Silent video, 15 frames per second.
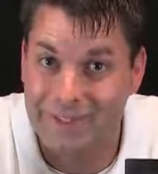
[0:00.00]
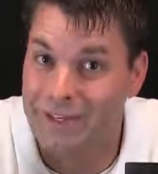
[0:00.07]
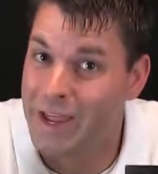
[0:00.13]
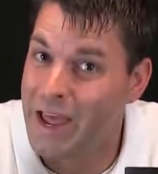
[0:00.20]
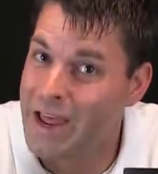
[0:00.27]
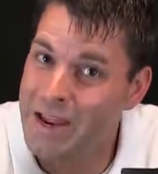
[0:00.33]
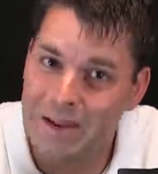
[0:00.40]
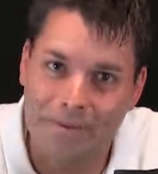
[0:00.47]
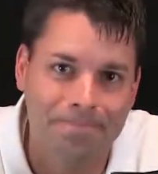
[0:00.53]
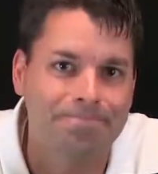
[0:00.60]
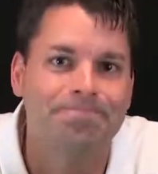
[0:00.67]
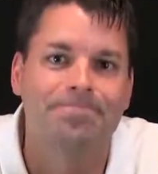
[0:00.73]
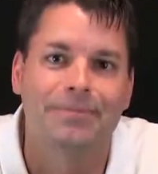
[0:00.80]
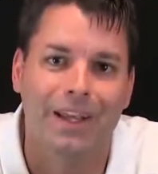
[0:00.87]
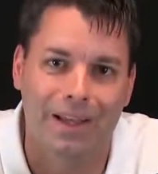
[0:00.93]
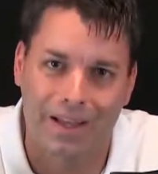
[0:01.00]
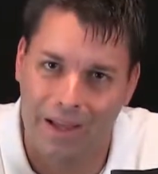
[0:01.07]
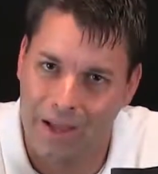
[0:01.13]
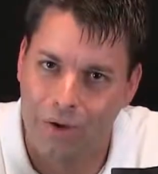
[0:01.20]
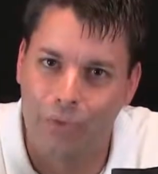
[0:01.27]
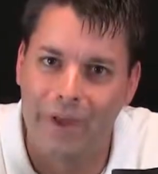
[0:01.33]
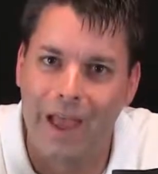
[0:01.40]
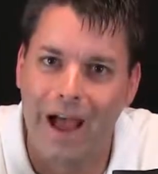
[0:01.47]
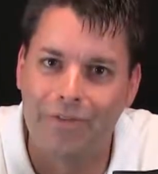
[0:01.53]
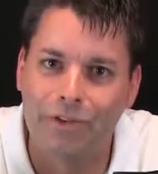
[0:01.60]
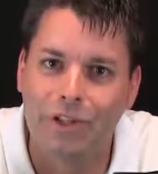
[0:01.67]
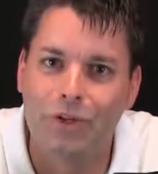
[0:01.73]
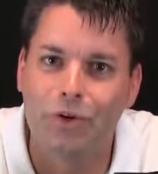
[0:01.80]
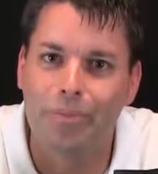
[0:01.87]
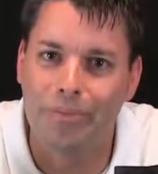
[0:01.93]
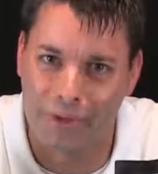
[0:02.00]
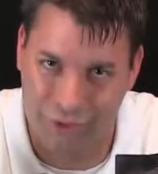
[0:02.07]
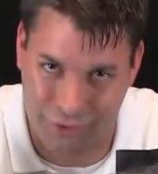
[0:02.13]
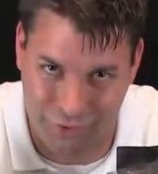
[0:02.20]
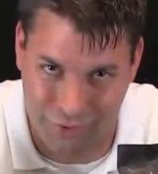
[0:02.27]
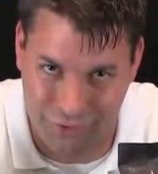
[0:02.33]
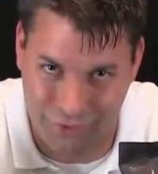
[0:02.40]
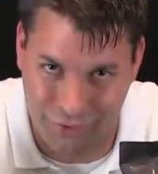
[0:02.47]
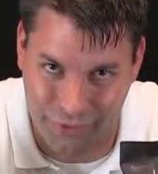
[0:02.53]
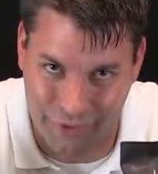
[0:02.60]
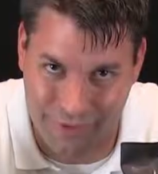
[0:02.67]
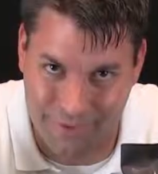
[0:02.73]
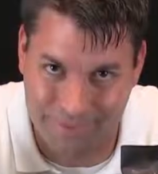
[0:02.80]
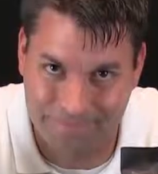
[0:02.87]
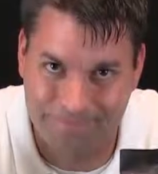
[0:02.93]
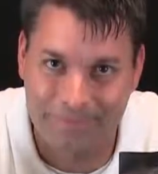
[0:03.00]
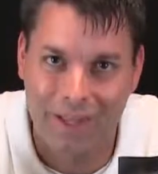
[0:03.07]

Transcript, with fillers: Today, we have a little mystery for you.